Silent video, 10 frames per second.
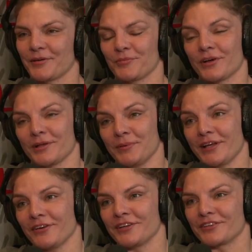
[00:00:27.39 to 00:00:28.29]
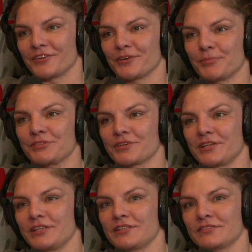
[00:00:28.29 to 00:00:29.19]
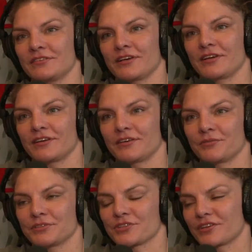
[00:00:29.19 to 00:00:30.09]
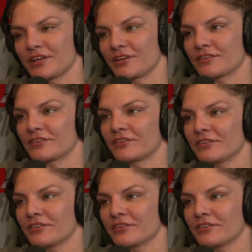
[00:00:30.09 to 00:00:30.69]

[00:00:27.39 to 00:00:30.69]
well, I've been out here though. I've been training with John Danaher.